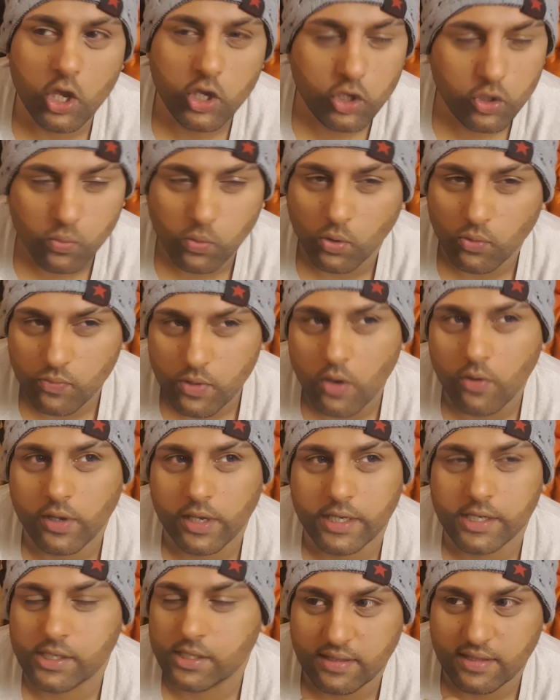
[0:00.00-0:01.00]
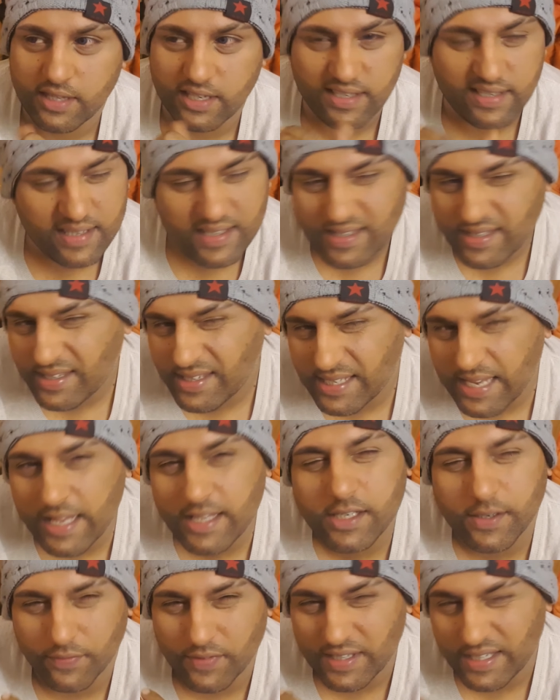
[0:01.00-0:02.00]
you will notice the
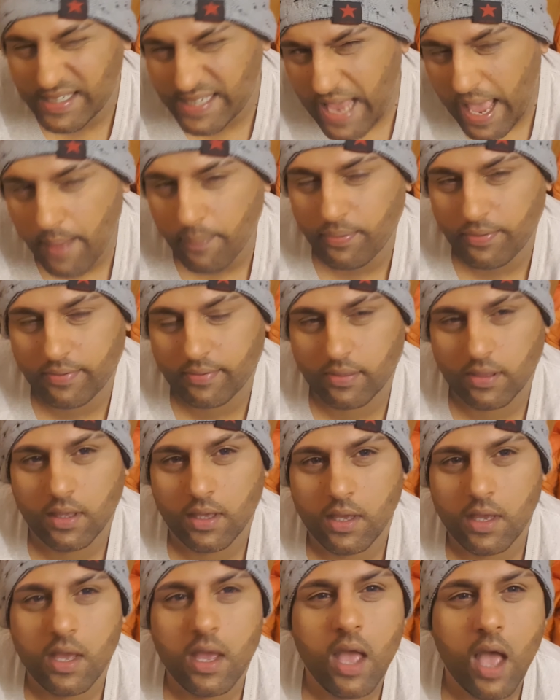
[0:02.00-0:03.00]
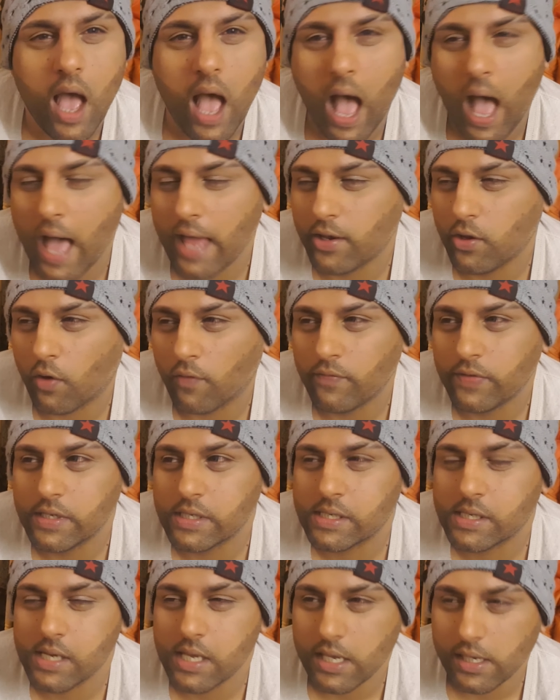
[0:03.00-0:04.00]
sense of depth and
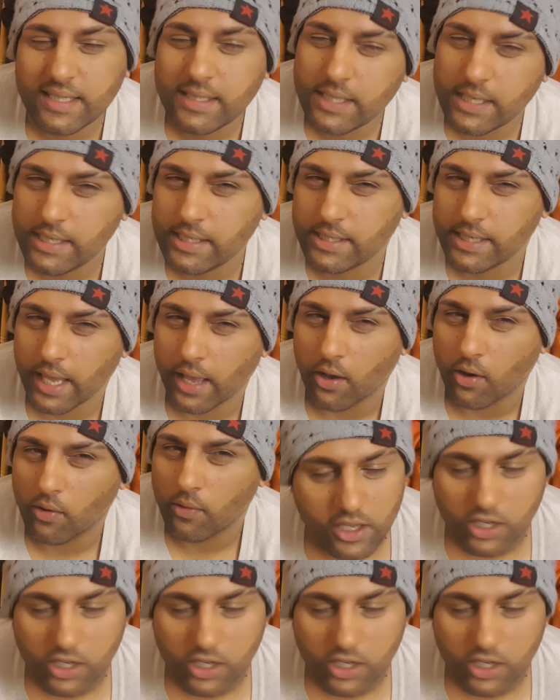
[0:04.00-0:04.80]
obviously detail,